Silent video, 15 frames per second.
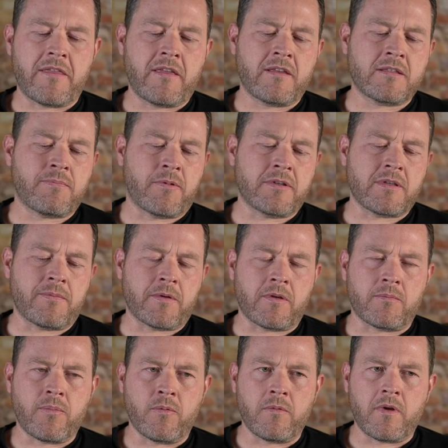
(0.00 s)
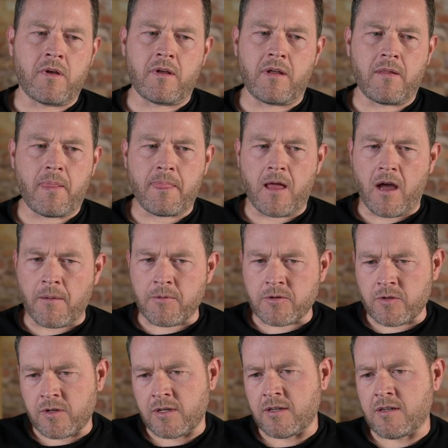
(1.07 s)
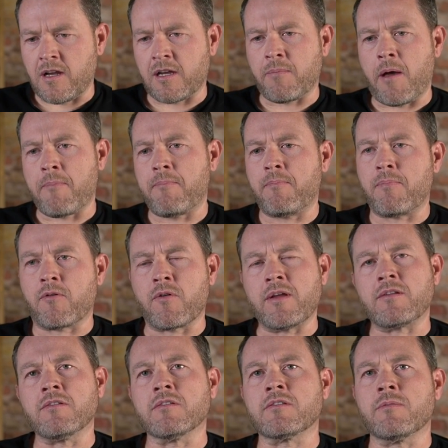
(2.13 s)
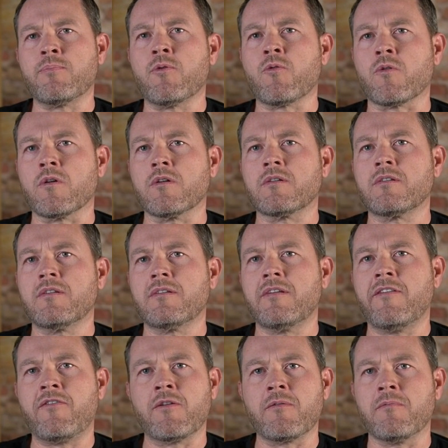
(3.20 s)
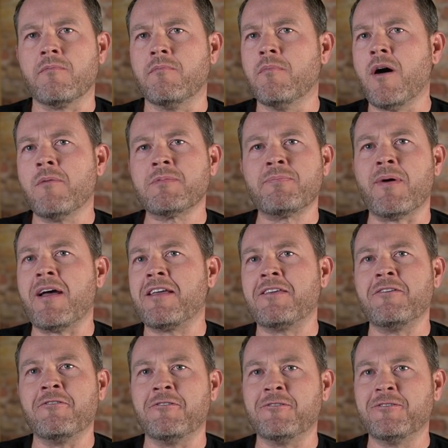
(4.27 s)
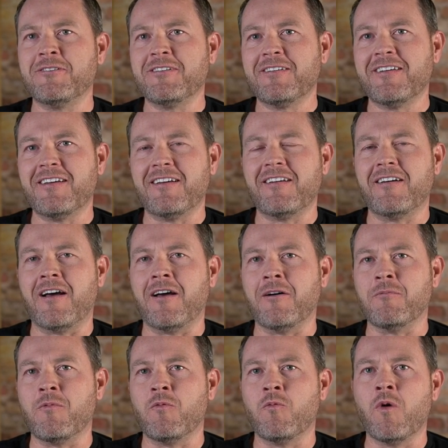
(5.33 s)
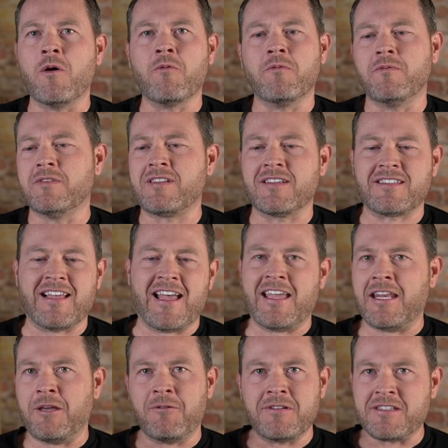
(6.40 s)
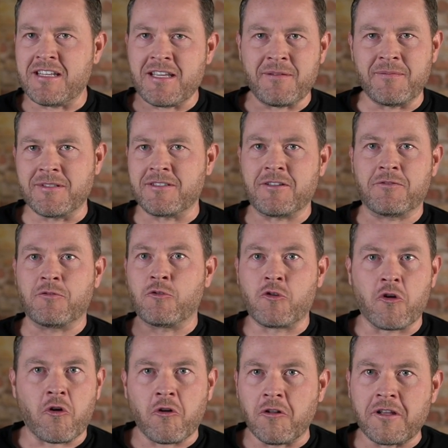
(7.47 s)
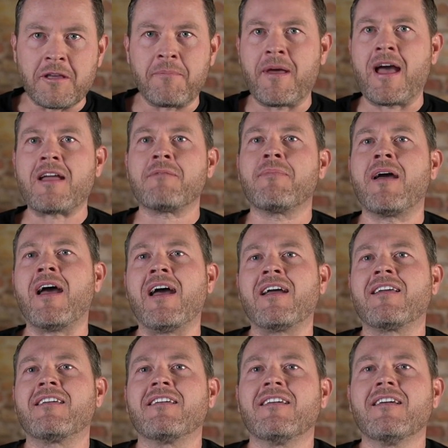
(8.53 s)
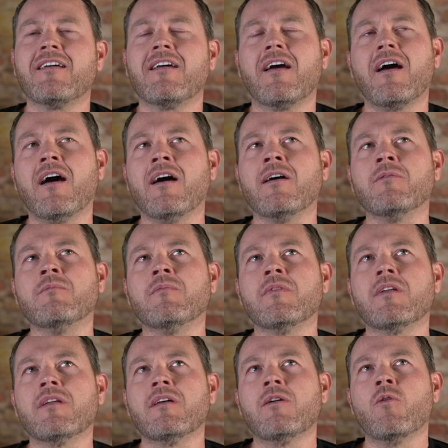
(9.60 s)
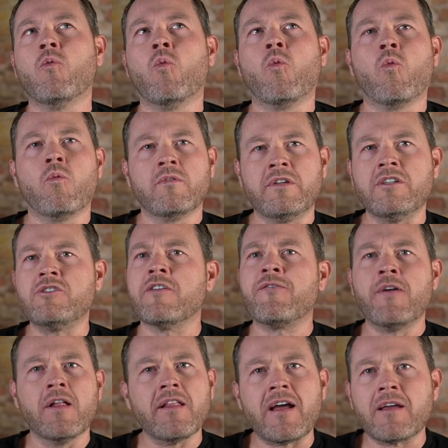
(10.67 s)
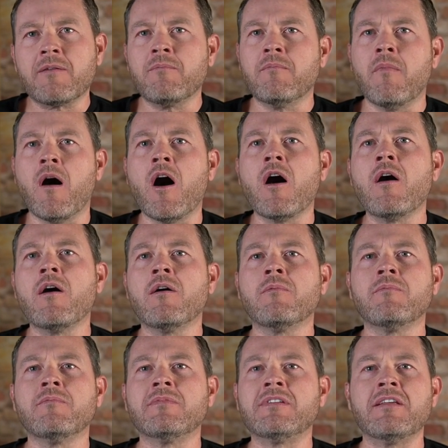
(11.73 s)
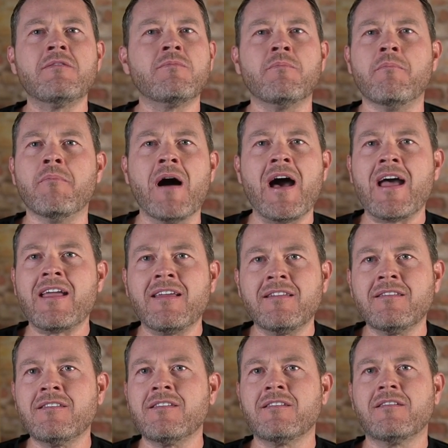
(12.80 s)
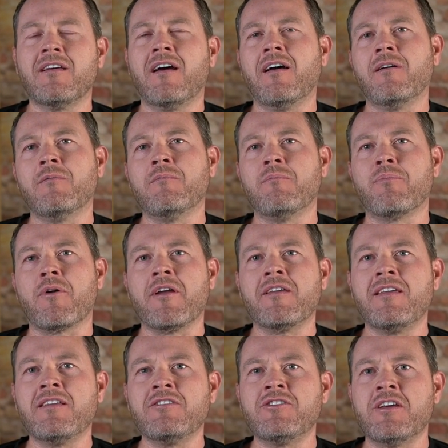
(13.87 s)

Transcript: I think this brings up a good uh, opportunity to talk about parental support. If your mom's buying you um, what society would deem as a girly backpack, um, did you feel like mom didn't mind um, breaking